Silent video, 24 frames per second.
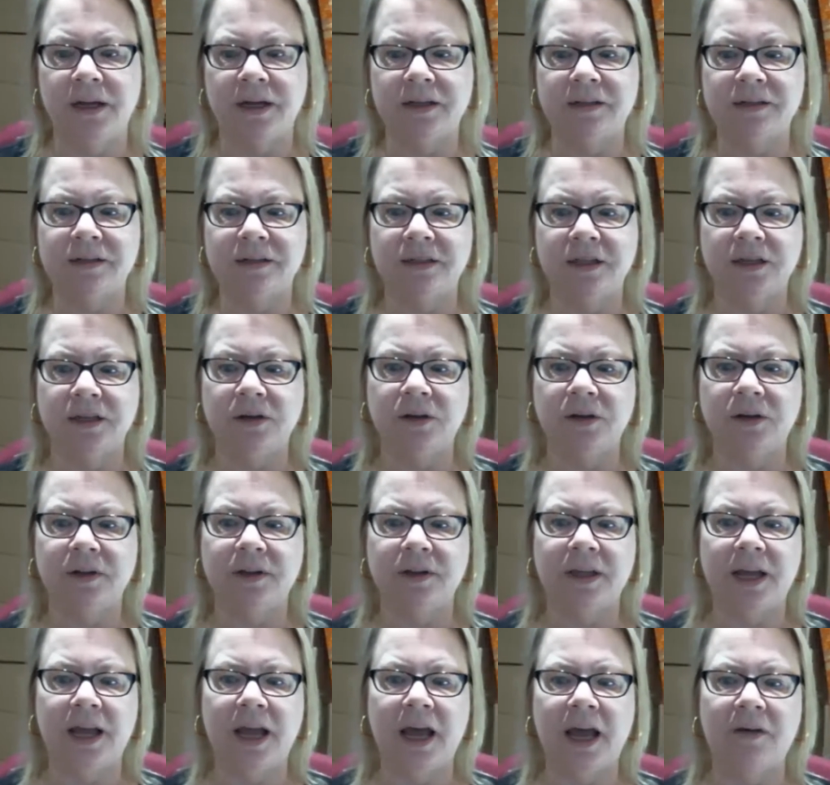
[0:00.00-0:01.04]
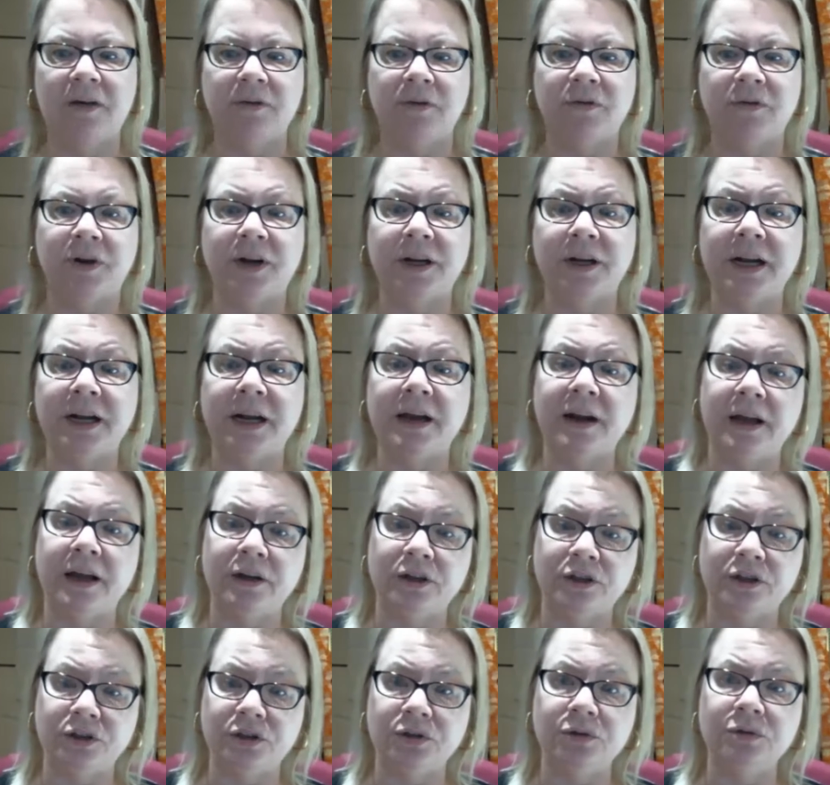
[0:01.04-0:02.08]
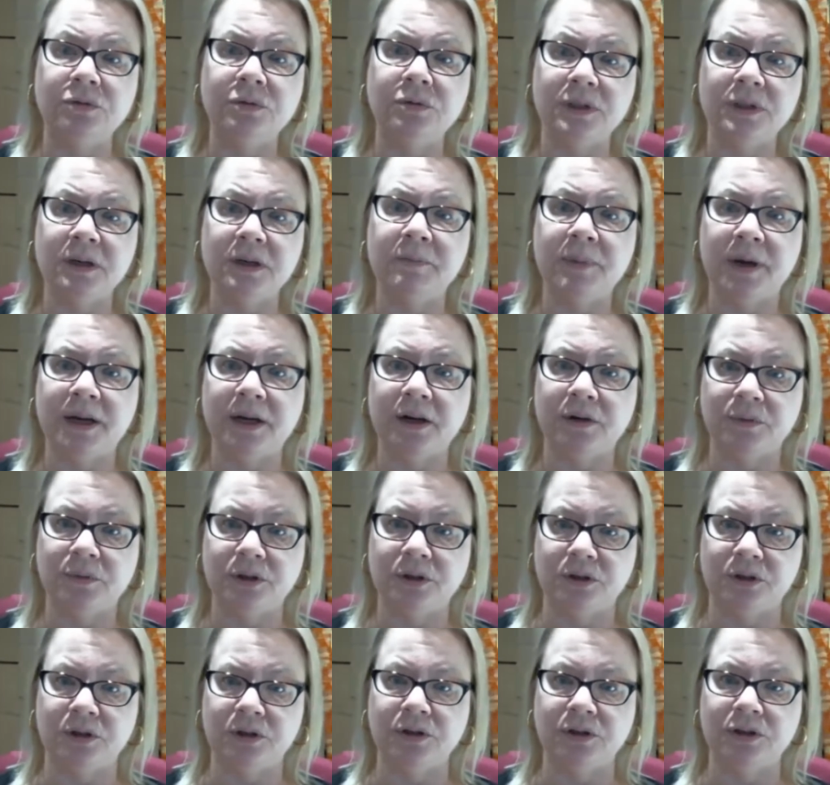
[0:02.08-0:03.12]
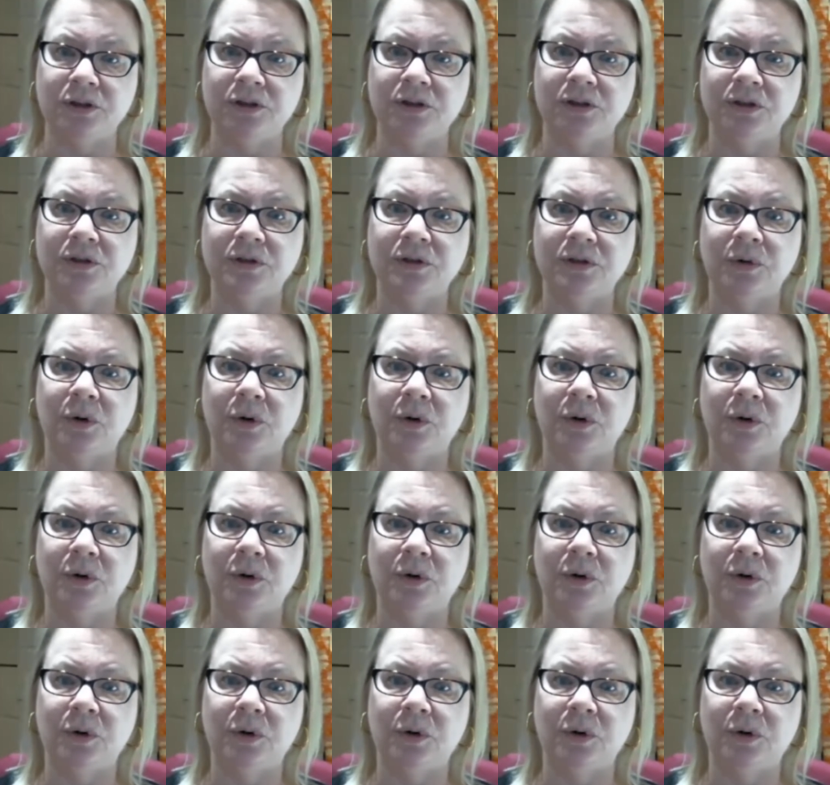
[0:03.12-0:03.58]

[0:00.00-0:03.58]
a signal that they haven't figured out how to do embedded research,